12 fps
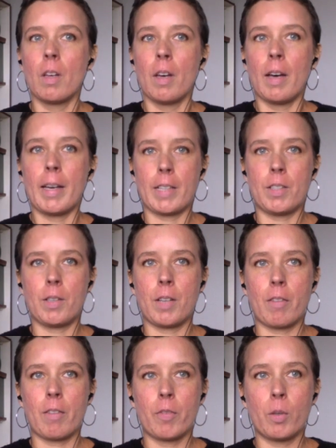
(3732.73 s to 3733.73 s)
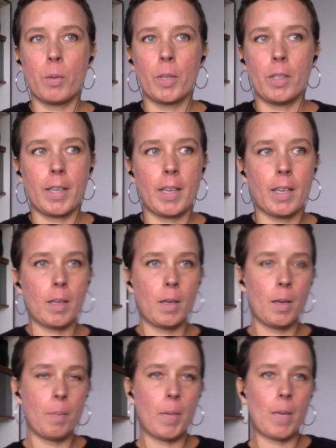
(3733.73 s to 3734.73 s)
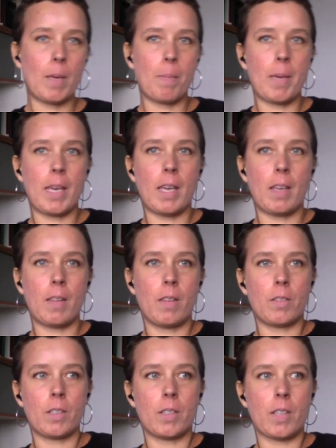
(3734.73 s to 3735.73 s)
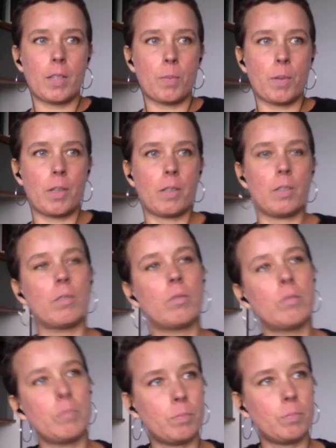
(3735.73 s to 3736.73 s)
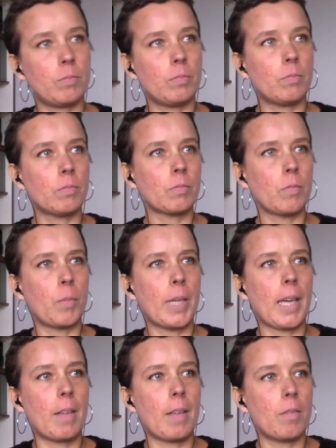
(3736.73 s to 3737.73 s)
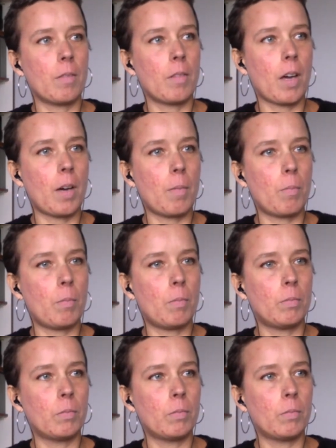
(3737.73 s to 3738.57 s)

guess you could have a forward-looking PPP that just says, well, we get, maybe